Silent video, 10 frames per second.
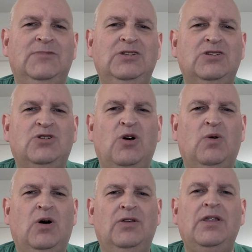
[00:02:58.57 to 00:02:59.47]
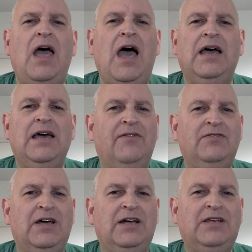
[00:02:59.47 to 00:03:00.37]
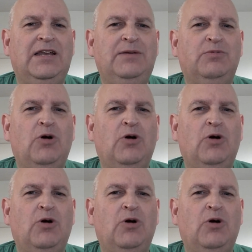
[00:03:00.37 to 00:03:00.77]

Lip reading: They just go on. I haven't had any